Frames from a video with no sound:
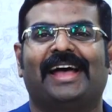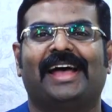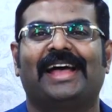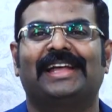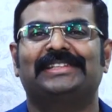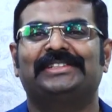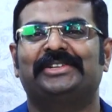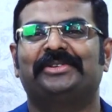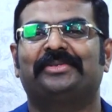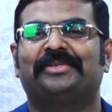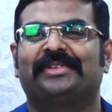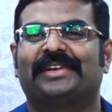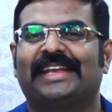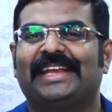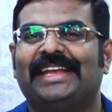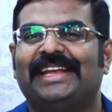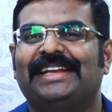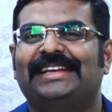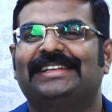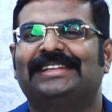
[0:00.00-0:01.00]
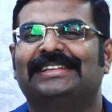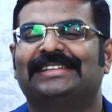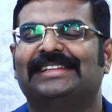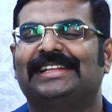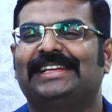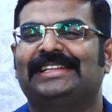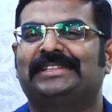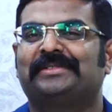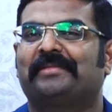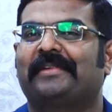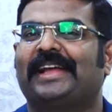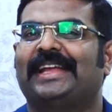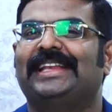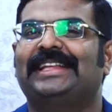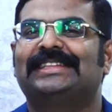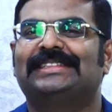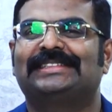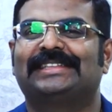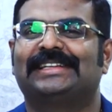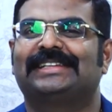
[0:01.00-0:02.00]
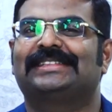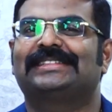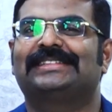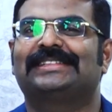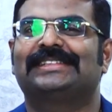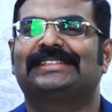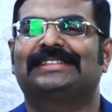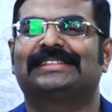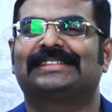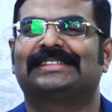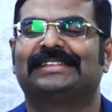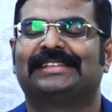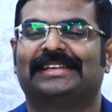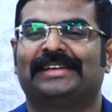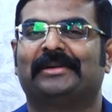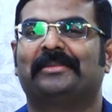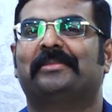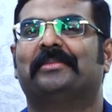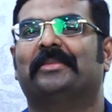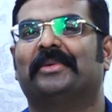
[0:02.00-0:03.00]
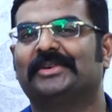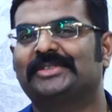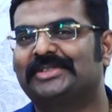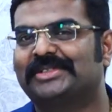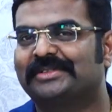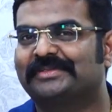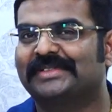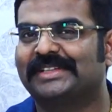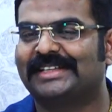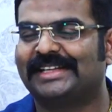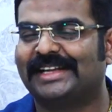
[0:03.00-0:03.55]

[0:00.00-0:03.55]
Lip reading: As you read these filing statuses, most of the